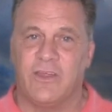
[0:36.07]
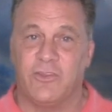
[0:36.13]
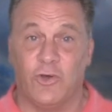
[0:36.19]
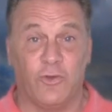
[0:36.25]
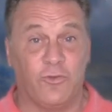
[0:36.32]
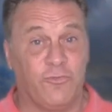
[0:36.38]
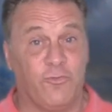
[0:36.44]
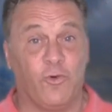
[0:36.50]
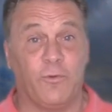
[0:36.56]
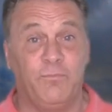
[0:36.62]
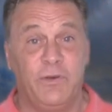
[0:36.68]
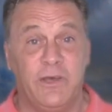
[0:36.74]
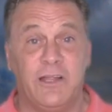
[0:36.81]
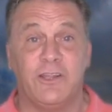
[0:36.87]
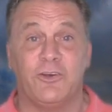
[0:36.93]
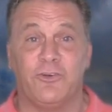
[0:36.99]
Those four
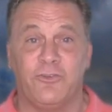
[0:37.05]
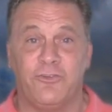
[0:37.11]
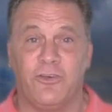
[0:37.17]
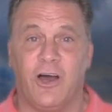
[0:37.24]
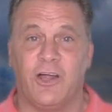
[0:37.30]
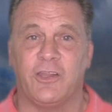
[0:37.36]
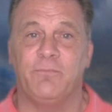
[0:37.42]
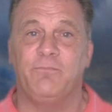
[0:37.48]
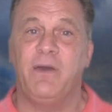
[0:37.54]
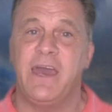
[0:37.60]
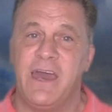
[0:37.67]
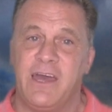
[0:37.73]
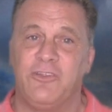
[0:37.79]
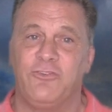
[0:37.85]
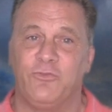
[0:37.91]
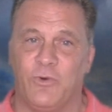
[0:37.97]
pillars are the
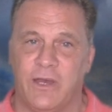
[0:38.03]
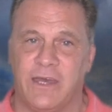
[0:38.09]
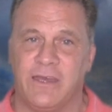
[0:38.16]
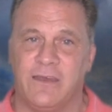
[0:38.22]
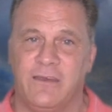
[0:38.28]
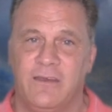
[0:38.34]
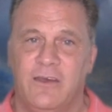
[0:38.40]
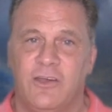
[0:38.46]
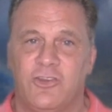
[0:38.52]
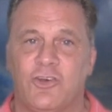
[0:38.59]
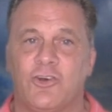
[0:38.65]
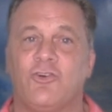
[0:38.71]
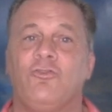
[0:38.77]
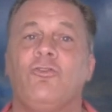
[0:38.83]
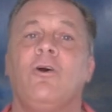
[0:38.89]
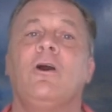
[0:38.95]
pathway to
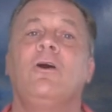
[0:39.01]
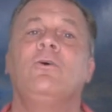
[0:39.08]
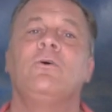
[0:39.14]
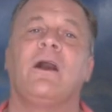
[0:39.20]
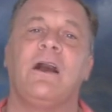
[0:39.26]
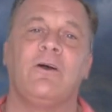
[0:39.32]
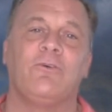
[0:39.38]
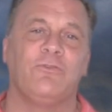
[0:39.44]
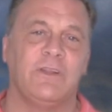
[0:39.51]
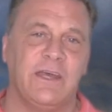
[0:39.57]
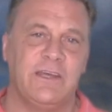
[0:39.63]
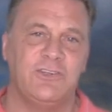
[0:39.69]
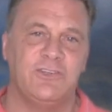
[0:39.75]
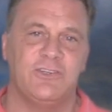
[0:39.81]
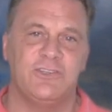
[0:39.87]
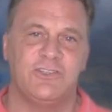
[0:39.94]
grow our
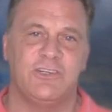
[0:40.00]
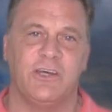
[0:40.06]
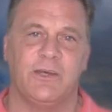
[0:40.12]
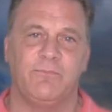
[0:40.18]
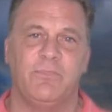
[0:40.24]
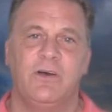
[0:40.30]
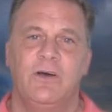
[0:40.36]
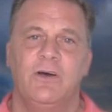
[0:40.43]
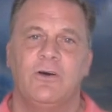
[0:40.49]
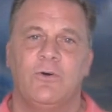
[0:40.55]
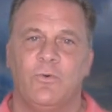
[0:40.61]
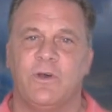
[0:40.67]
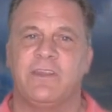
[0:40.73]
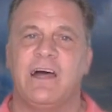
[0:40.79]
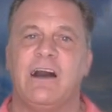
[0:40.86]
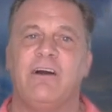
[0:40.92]
relationship
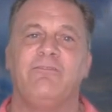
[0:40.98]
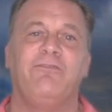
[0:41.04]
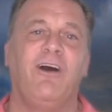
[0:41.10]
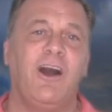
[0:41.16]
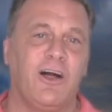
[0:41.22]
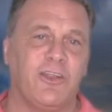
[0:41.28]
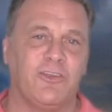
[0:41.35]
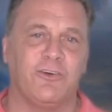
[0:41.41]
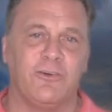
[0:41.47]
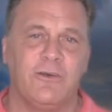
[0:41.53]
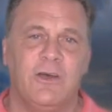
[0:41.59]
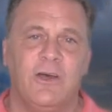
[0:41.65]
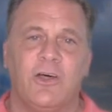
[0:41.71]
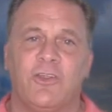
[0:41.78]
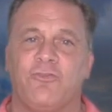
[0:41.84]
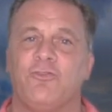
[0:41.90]
with our Father
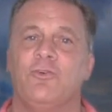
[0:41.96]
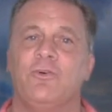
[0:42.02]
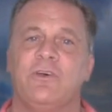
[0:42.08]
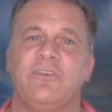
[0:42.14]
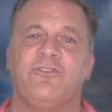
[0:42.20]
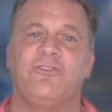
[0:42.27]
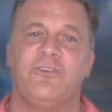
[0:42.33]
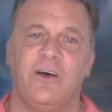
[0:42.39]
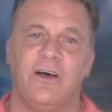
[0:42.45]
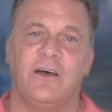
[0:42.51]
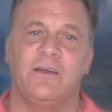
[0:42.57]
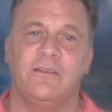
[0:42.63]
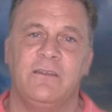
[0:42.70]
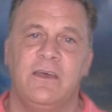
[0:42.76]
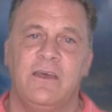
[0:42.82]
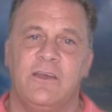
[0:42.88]
through His
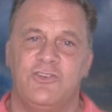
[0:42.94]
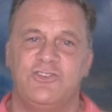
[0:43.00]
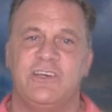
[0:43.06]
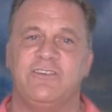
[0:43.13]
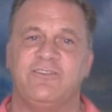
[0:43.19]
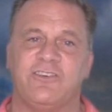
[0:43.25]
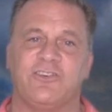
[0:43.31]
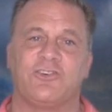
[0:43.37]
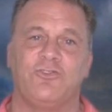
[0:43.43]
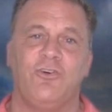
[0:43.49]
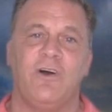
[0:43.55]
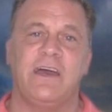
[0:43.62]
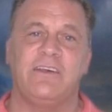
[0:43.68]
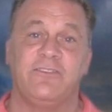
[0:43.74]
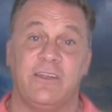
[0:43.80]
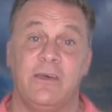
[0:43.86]
Son, Jesus
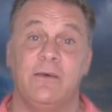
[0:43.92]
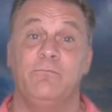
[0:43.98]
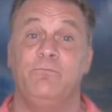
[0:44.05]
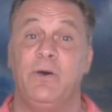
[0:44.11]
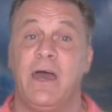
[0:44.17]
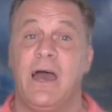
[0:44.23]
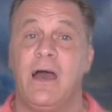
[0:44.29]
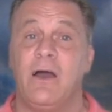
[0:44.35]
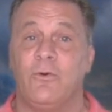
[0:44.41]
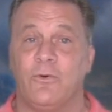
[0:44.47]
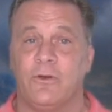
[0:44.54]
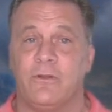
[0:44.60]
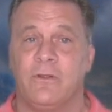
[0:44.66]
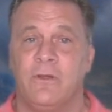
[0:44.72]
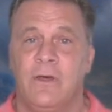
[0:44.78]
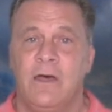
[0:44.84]
Christ,
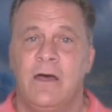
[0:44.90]
empowered